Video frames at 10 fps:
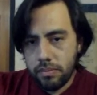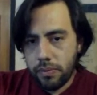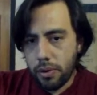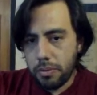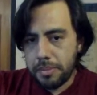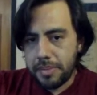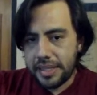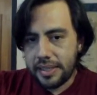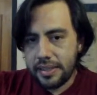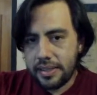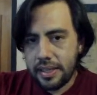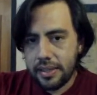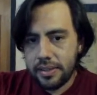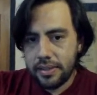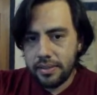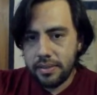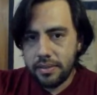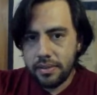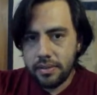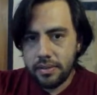followed by c6. Makes
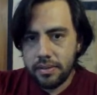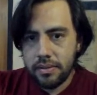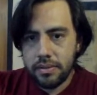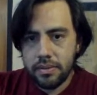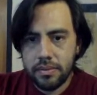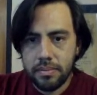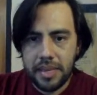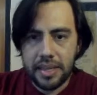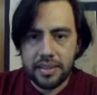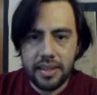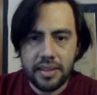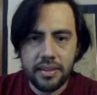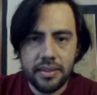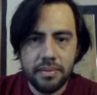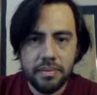sense?